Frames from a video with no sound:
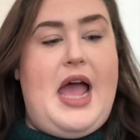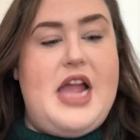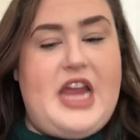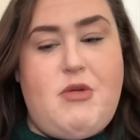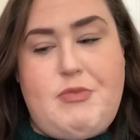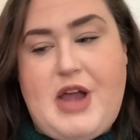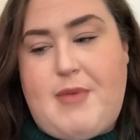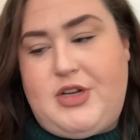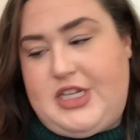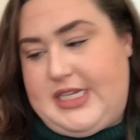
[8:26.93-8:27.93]
I can't remember how
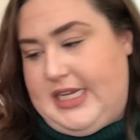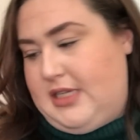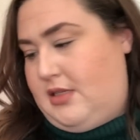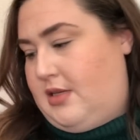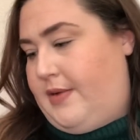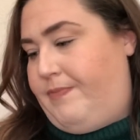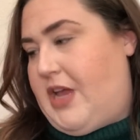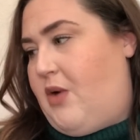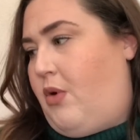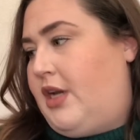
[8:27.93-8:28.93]
much this is.
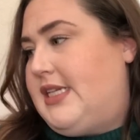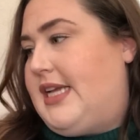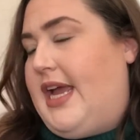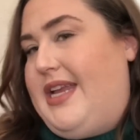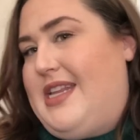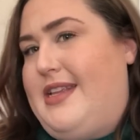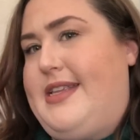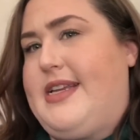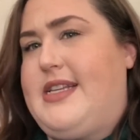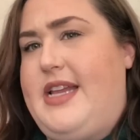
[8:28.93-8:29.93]
I want to say it's in the
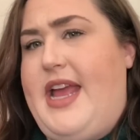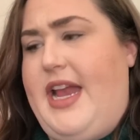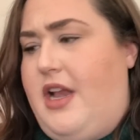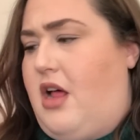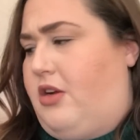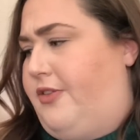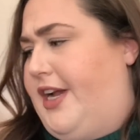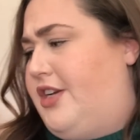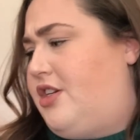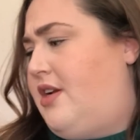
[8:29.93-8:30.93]
$60 to $80
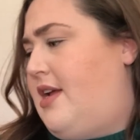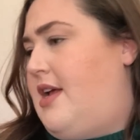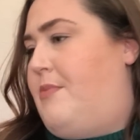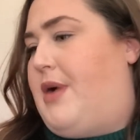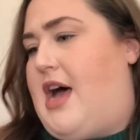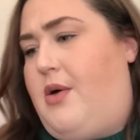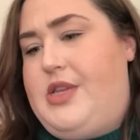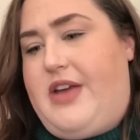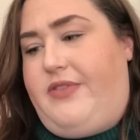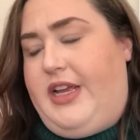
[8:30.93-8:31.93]
range, but I will
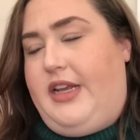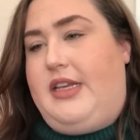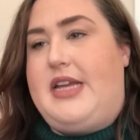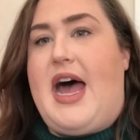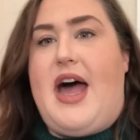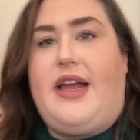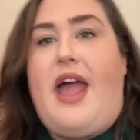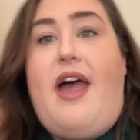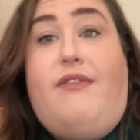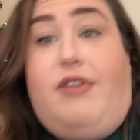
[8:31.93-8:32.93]
definitely tag
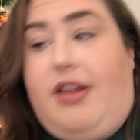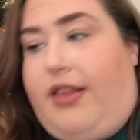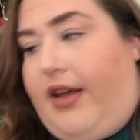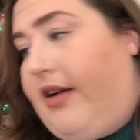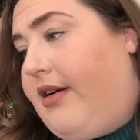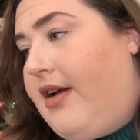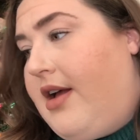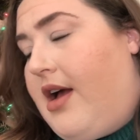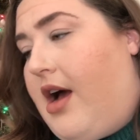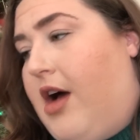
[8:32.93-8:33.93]
everything
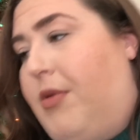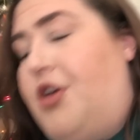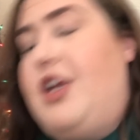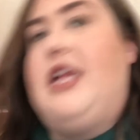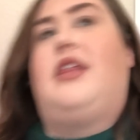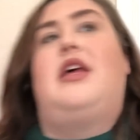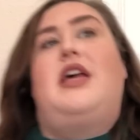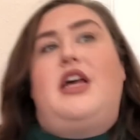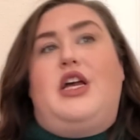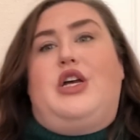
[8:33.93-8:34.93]
underneath.
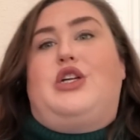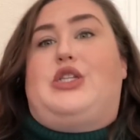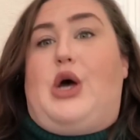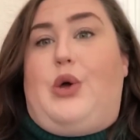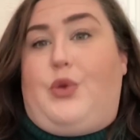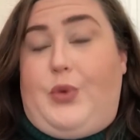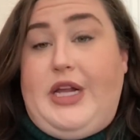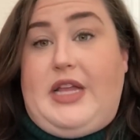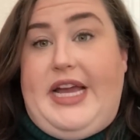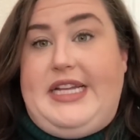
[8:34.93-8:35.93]
So the
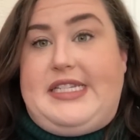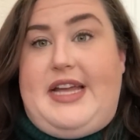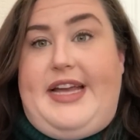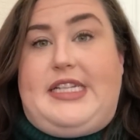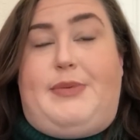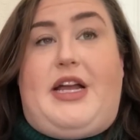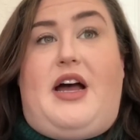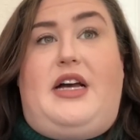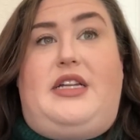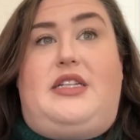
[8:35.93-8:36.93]
ring light is nice
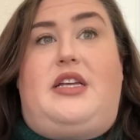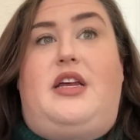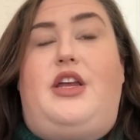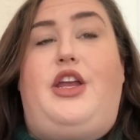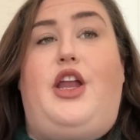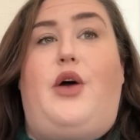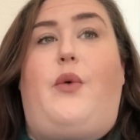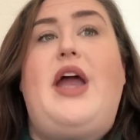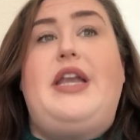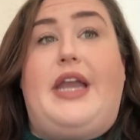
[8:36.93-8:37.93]
because, you know,
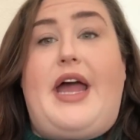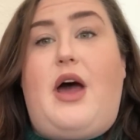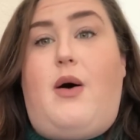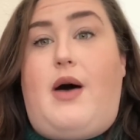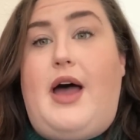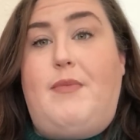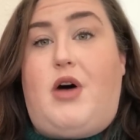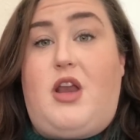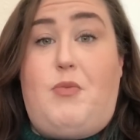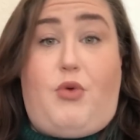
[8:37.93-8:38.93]
right now I'm
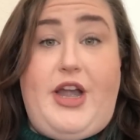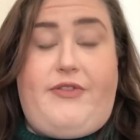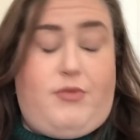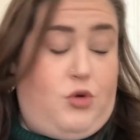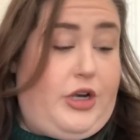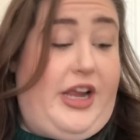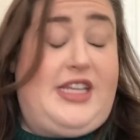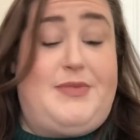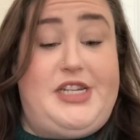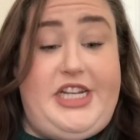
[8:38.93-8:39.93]
on a break from working
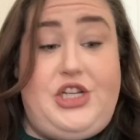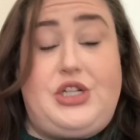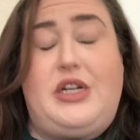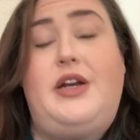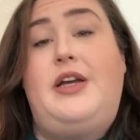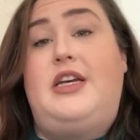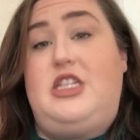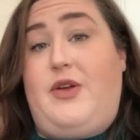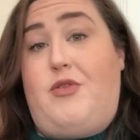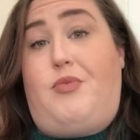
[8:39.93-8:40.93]
because I'm a teacher,
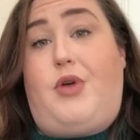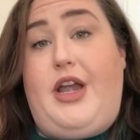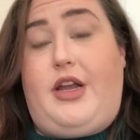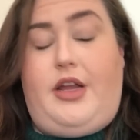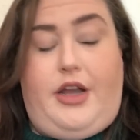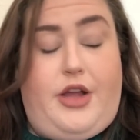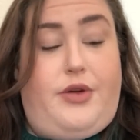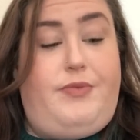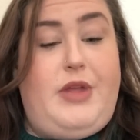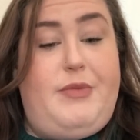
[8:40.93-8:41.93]
so we have a break, you
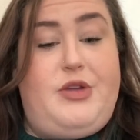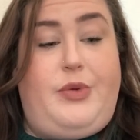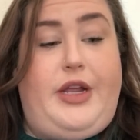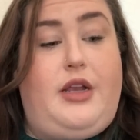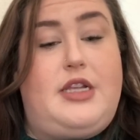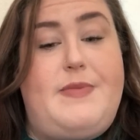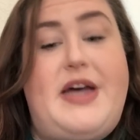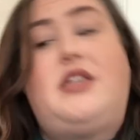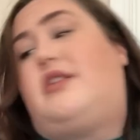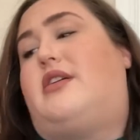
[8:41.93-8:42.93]
know, in between
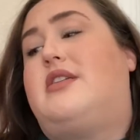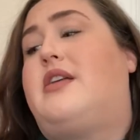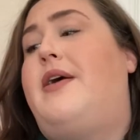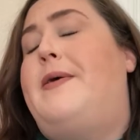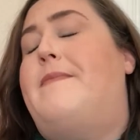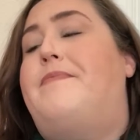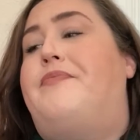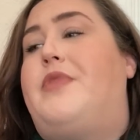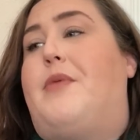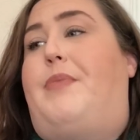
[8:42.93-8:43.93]
semesters.
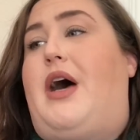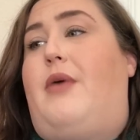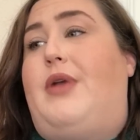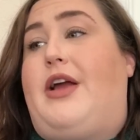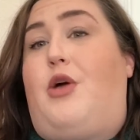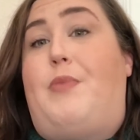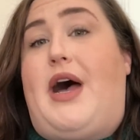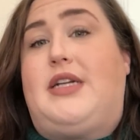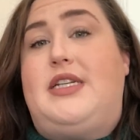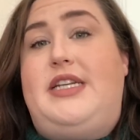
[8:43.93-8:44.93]
But when I go
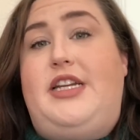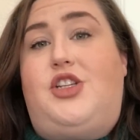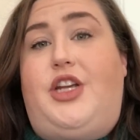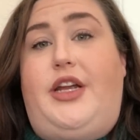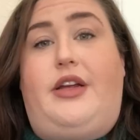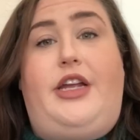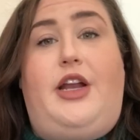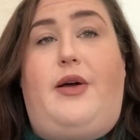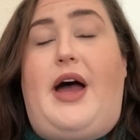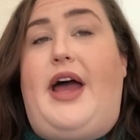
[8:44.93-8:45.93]
back to teaching, you
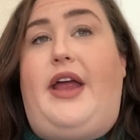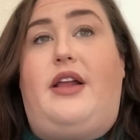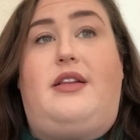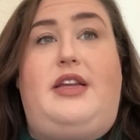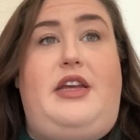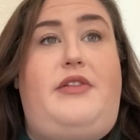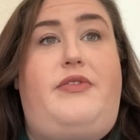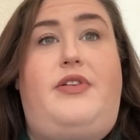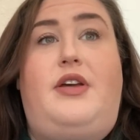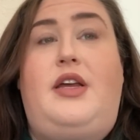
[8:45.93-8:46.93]
know, I
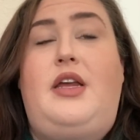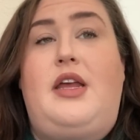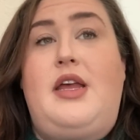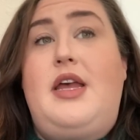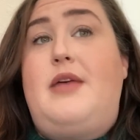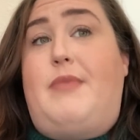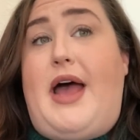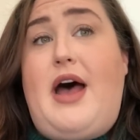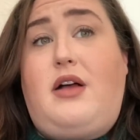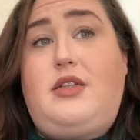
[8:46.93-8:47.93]
leave my
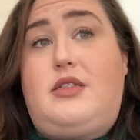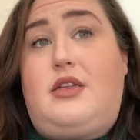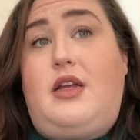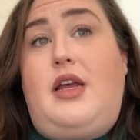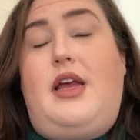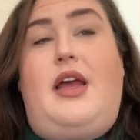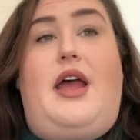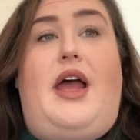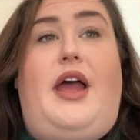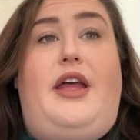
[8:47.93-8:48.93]
house
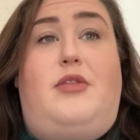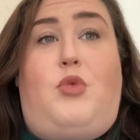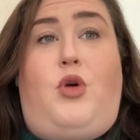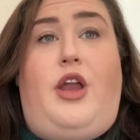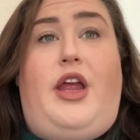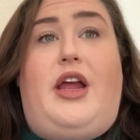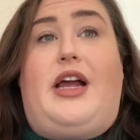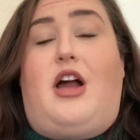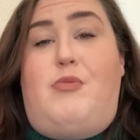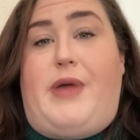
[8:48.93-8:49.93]
in the morning, I
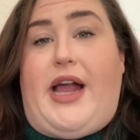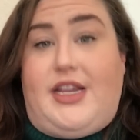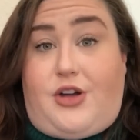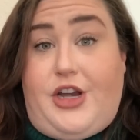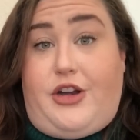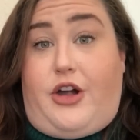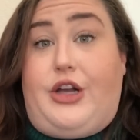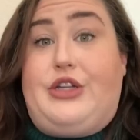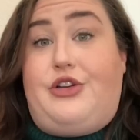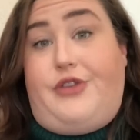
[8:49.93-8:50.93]
come back, it's already
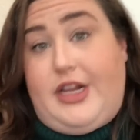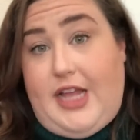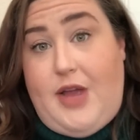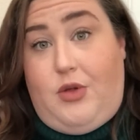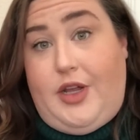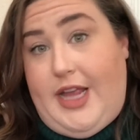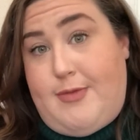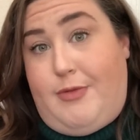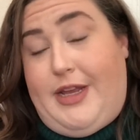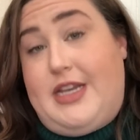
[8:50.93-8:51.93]
dark. So the ring light will
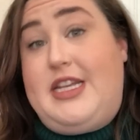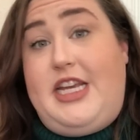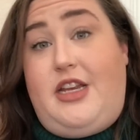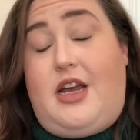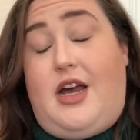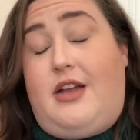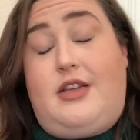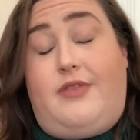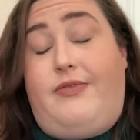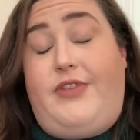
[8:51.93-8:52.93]
enable me
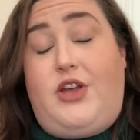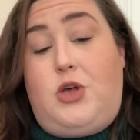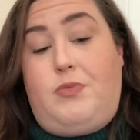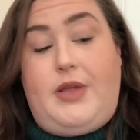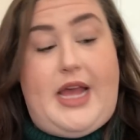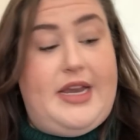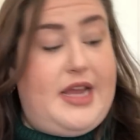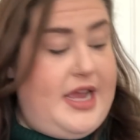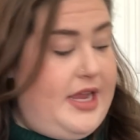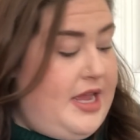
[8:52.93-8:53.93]
to film at
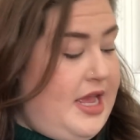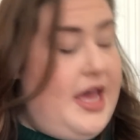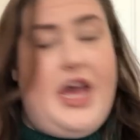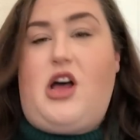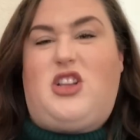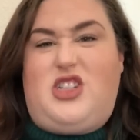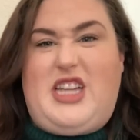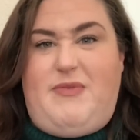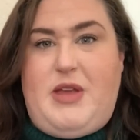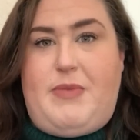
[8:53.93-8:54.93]
night, and also just
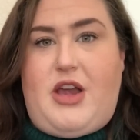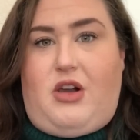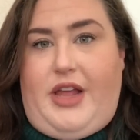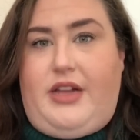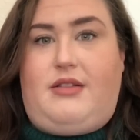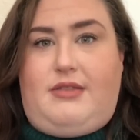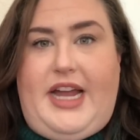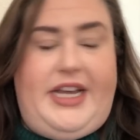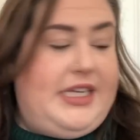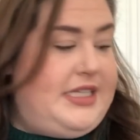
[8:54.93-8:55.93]
give me a better, like,
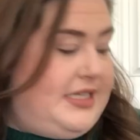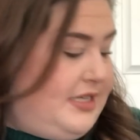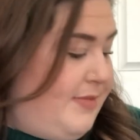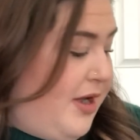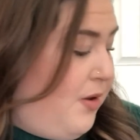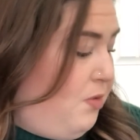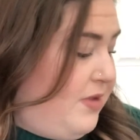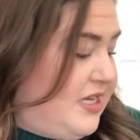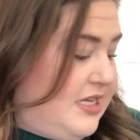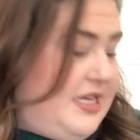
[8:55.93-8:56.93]
lighting system at home
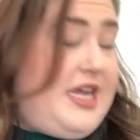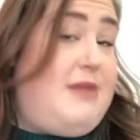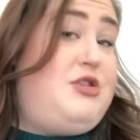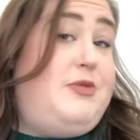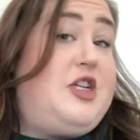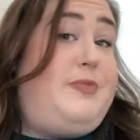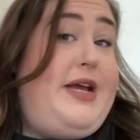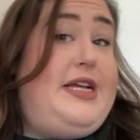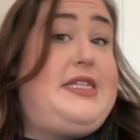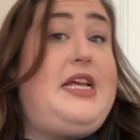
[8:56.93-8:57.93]
that doesn't take up too much
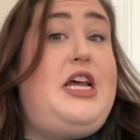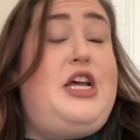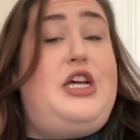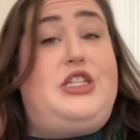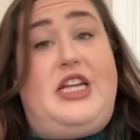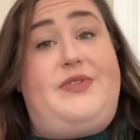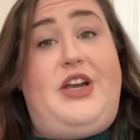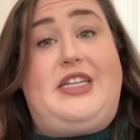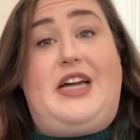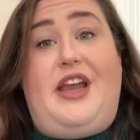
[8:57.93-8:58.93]
space. So that's very
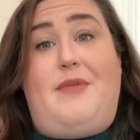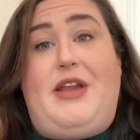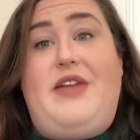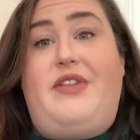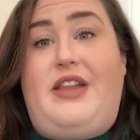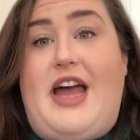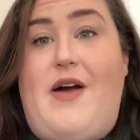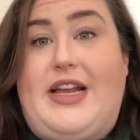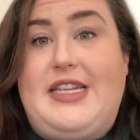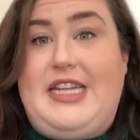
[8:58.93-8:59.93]
exciting. I mean, even now
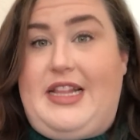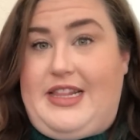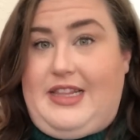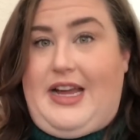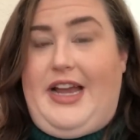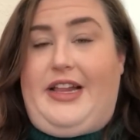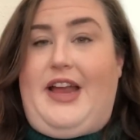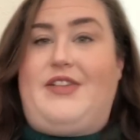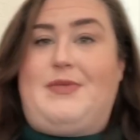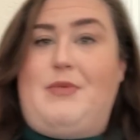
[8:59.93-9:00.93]
I can see, like, the lighting, like,
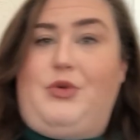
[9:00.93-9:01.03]
every time I